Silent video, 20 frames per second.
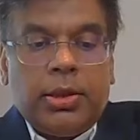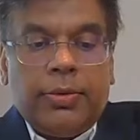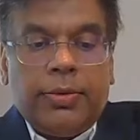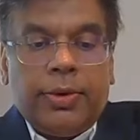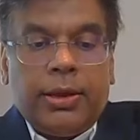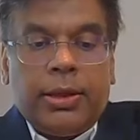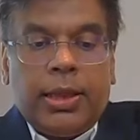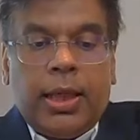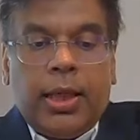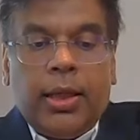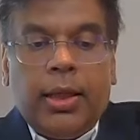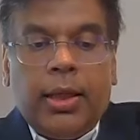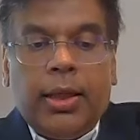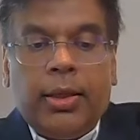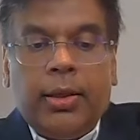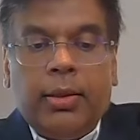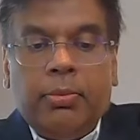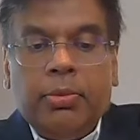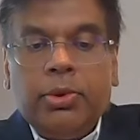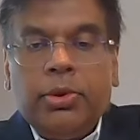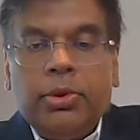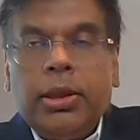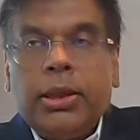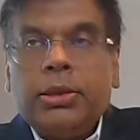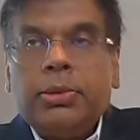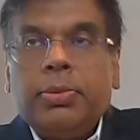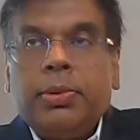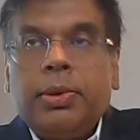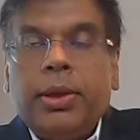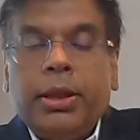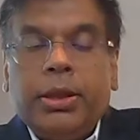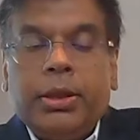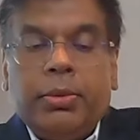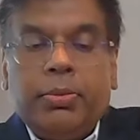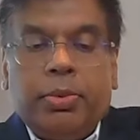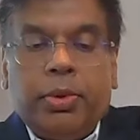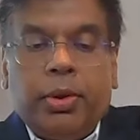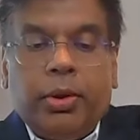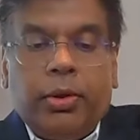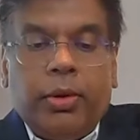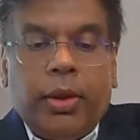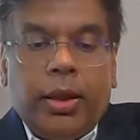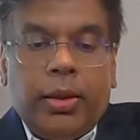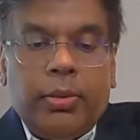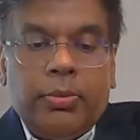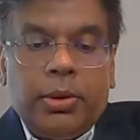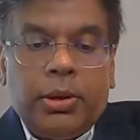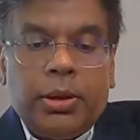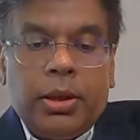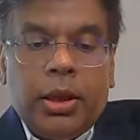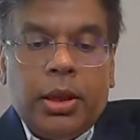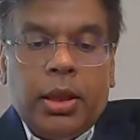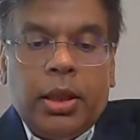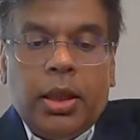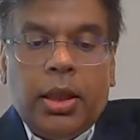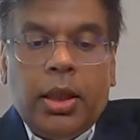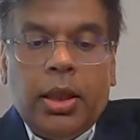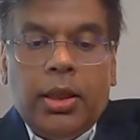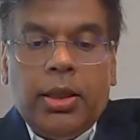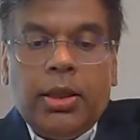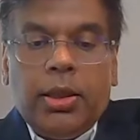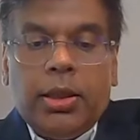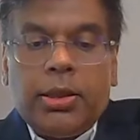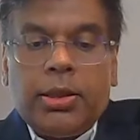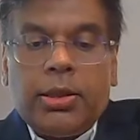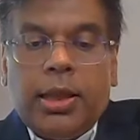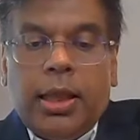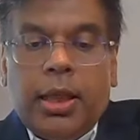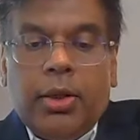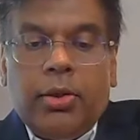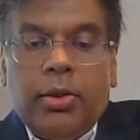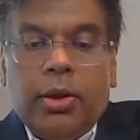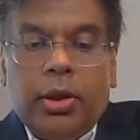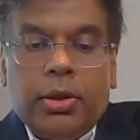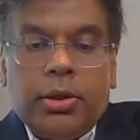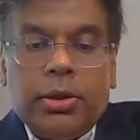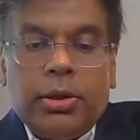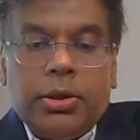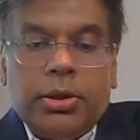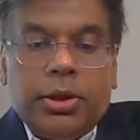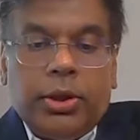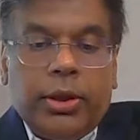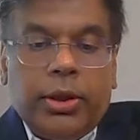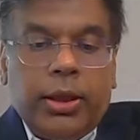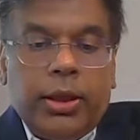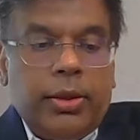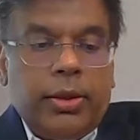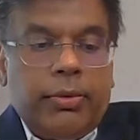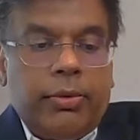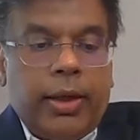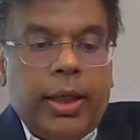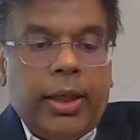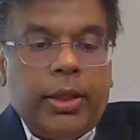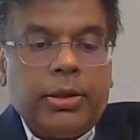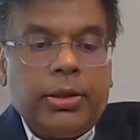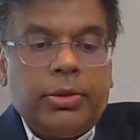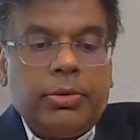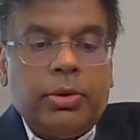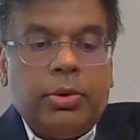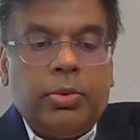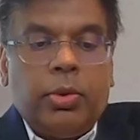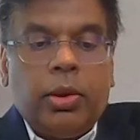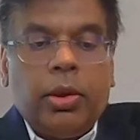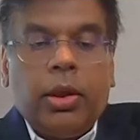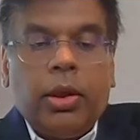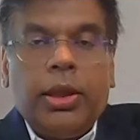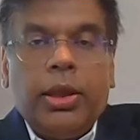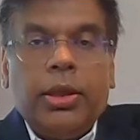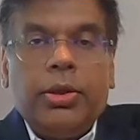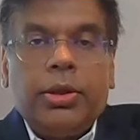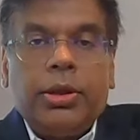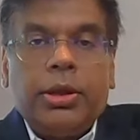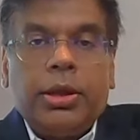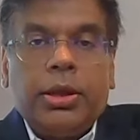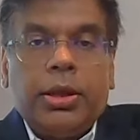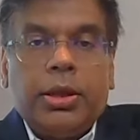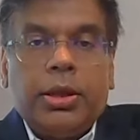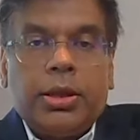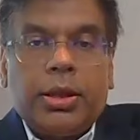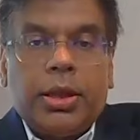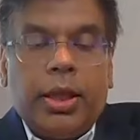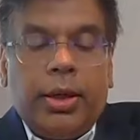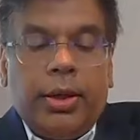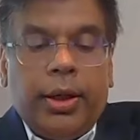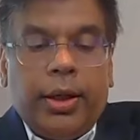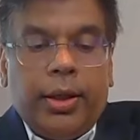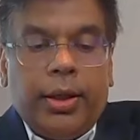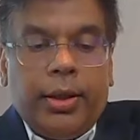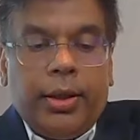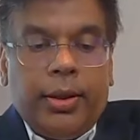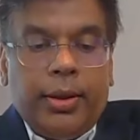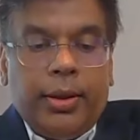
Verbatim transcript: of its satellite and moon exploration programs, India is now also joining the ranks of the world leaders in this area.